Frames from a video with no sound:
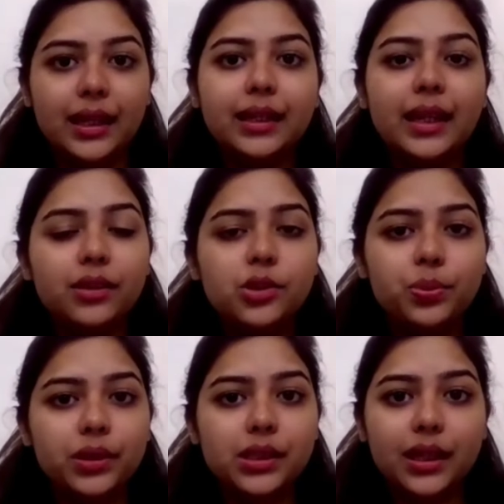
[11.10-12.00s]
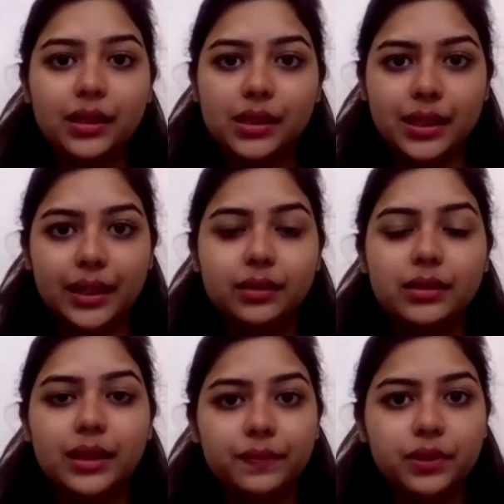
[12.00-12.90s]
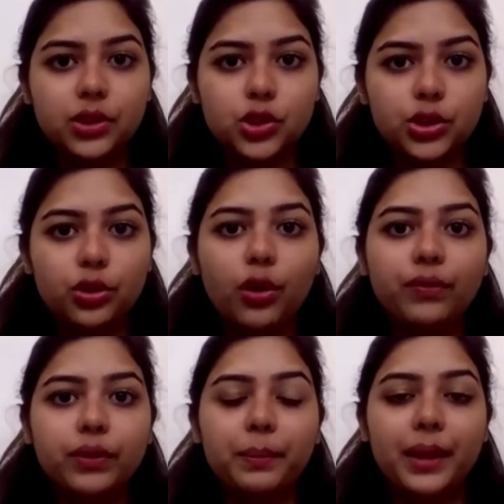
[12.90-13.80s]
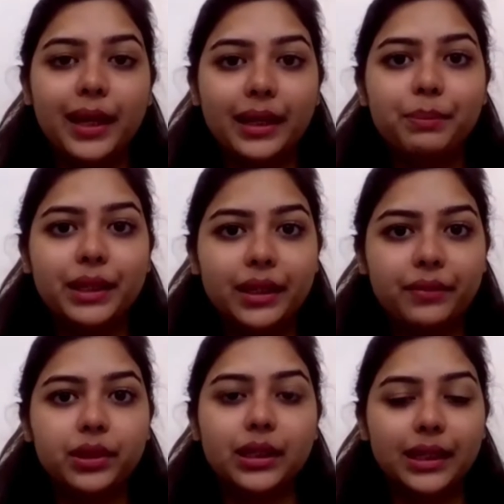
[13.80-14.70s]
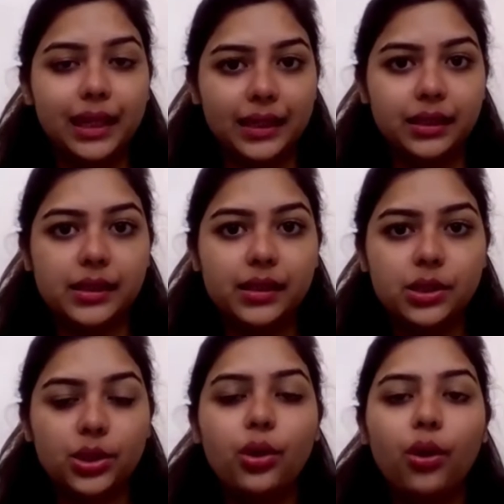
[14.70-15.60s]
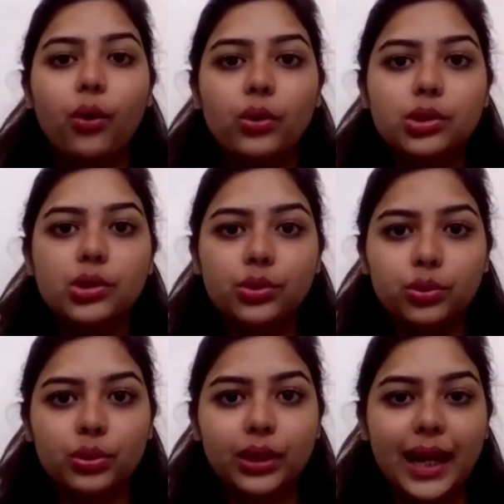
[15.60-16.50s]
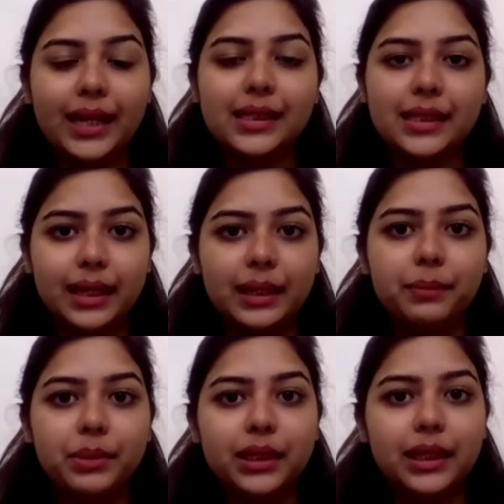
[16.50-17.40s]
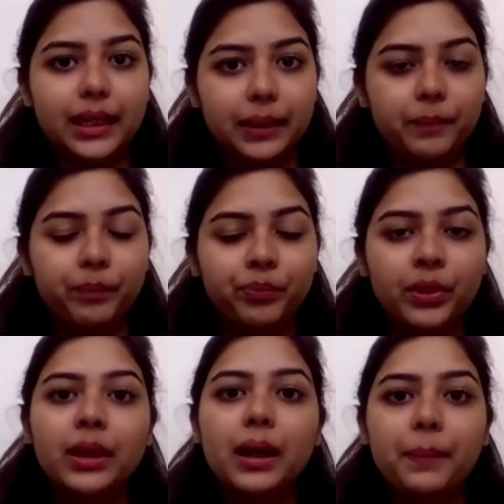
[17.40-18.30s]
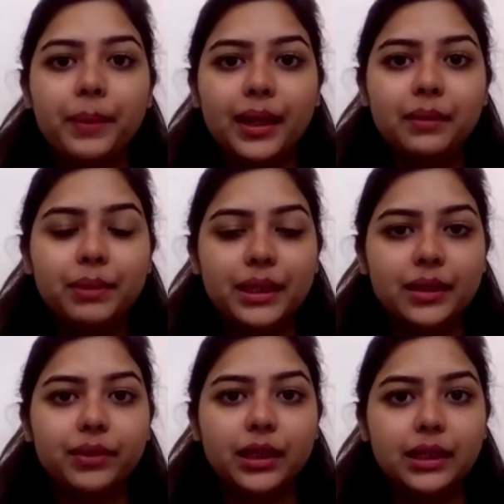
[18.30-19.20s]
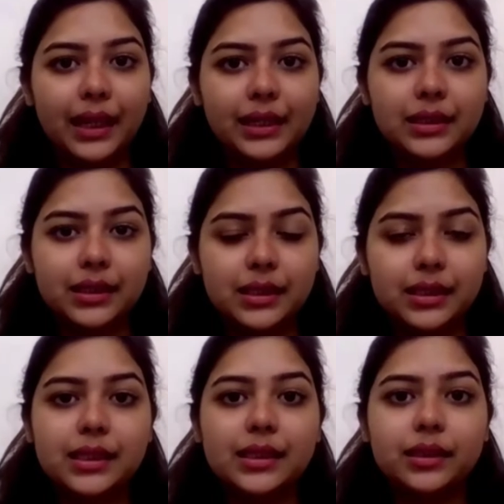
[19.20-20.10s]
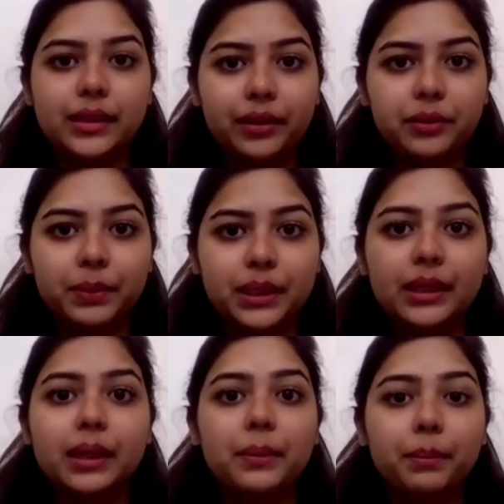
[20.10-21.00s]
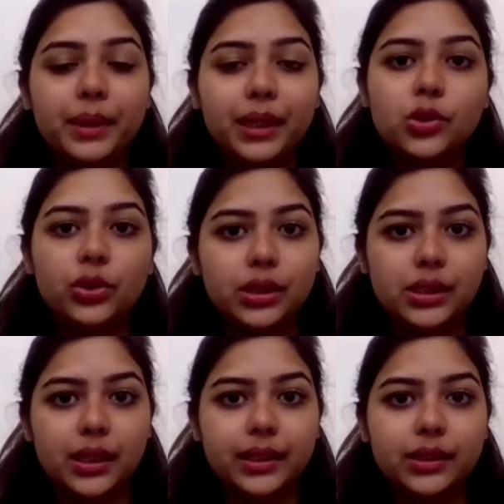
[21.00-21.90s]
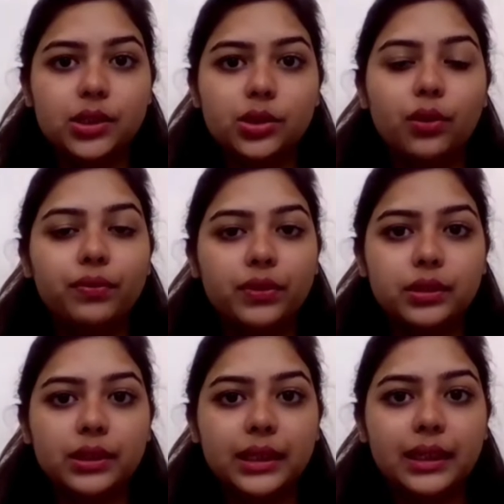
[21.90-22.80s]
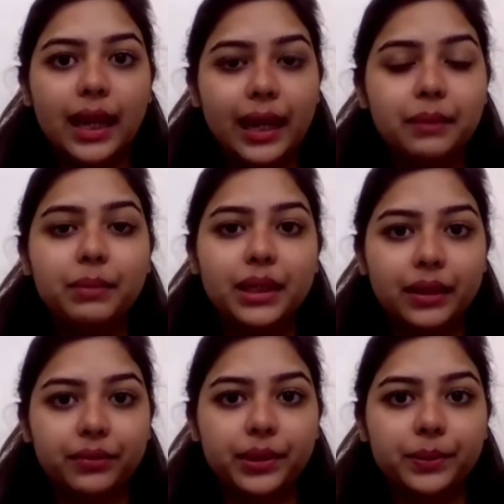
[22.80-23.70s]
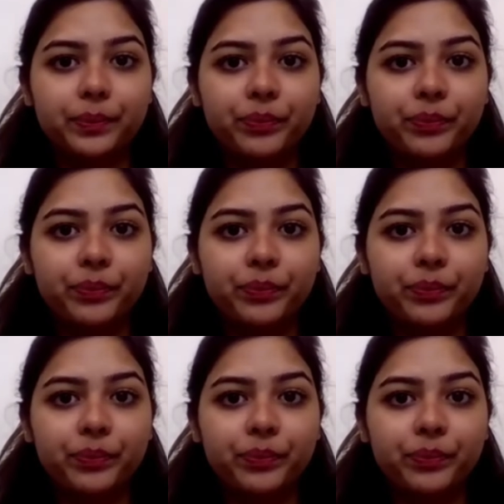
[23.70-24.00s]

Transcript: Let us first understand the definition of applied behavior analysis, also known as ABA. Applied behavior analysis is a therapy based on the science of learning and behavior.